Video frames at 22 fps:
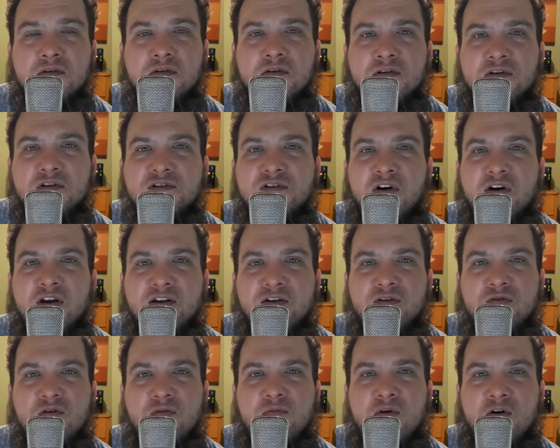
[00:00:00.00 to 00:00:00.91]
Let's go ahead
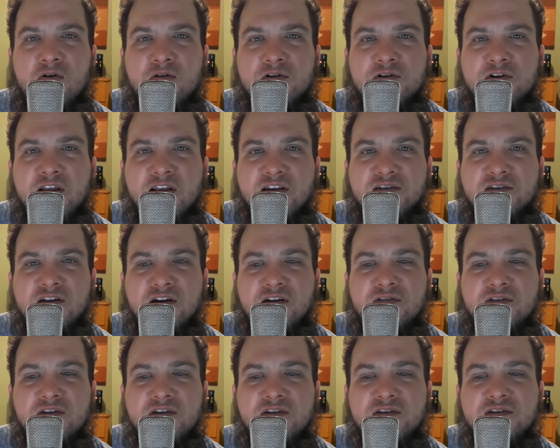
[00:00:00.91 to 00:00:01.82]
and do a polar test
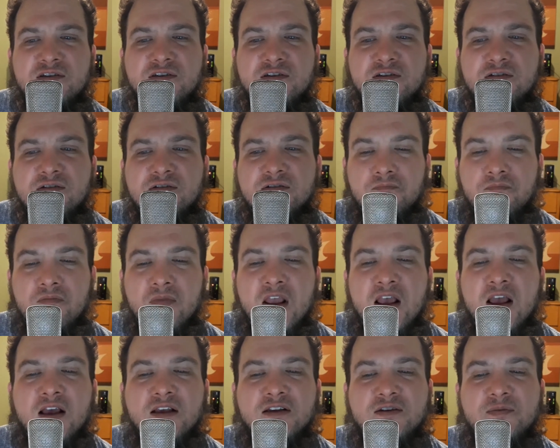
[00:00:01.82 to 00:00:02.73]
on this.
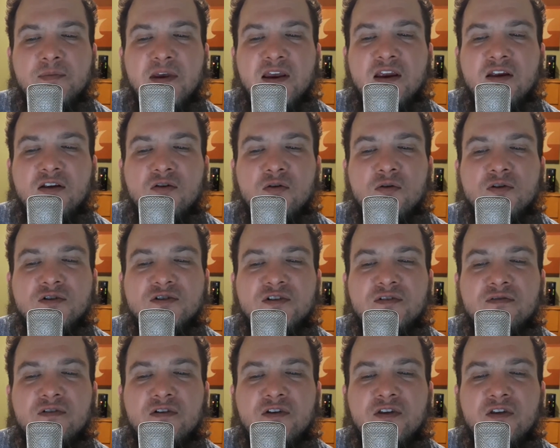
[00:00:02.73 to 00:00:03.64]
I'm speaking towards
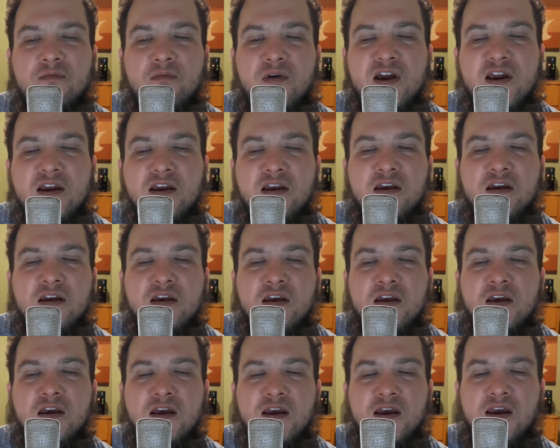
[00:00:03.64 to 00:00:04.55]
the front of the mic,
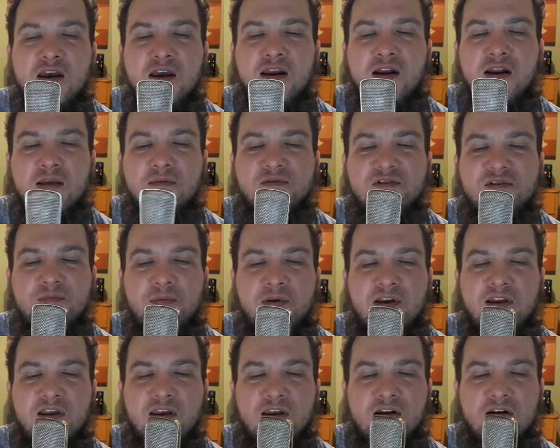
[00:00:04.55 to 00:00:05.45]
and I'm
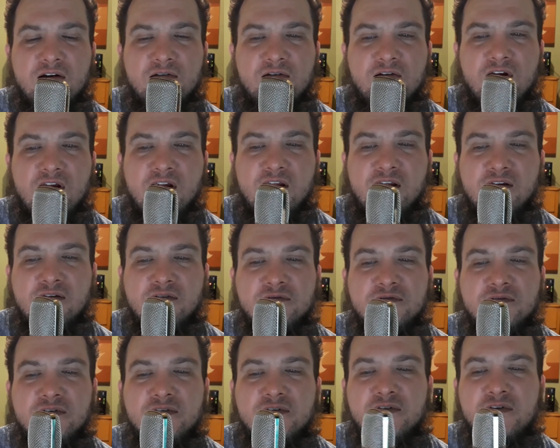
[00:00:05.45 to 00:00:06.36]
spinning it
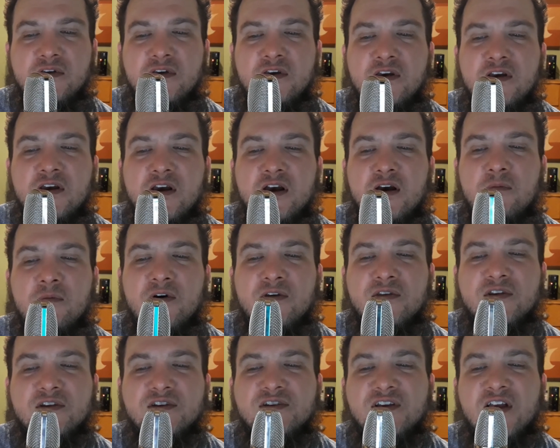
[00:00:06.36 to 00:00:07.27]
around. I'm
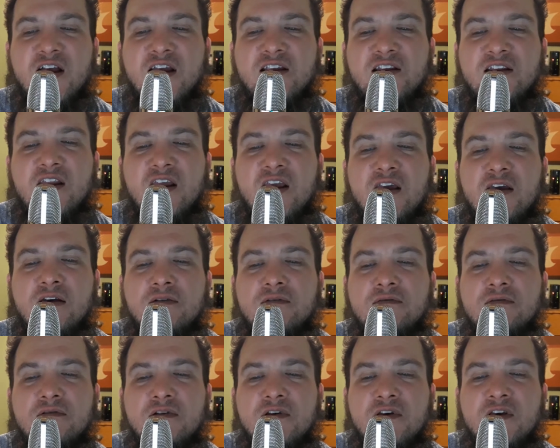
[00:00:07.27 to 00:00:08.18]
on the side
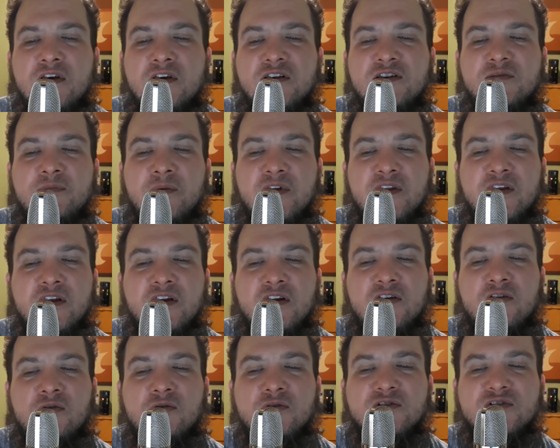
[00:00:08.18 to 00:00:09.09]
now, spinning
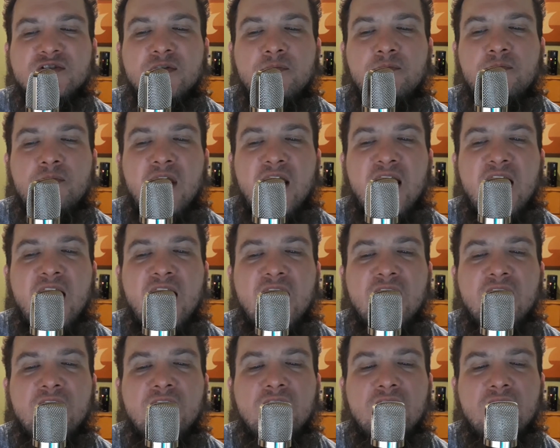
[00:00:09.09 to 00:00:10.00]
it towards the
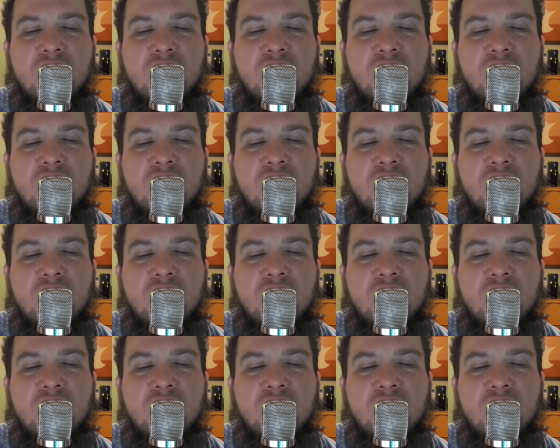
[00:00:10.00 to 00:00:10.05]
back,